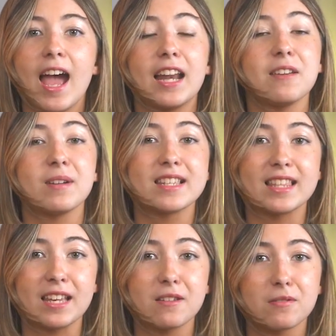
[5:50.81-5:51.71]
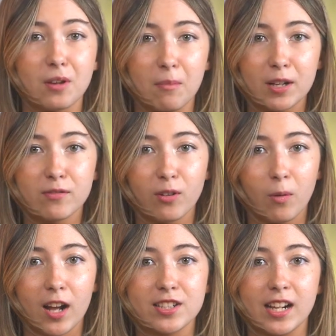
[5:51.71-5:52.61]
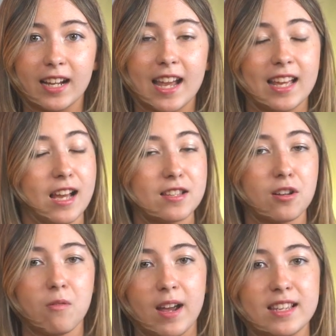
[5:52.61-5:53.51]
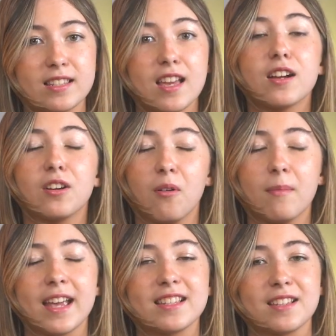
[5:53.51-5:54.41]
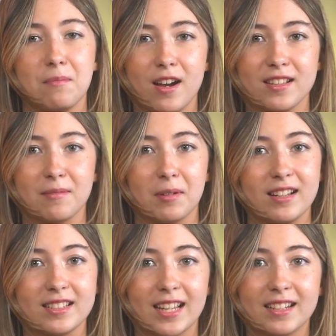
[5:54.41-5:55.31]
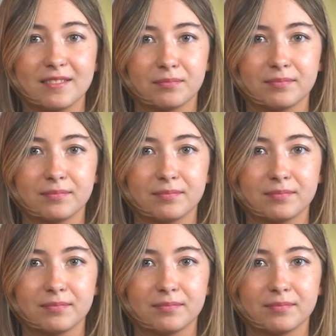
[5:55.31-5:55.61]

Anyways, thank you so much for watching, and as always, go make some awesome content.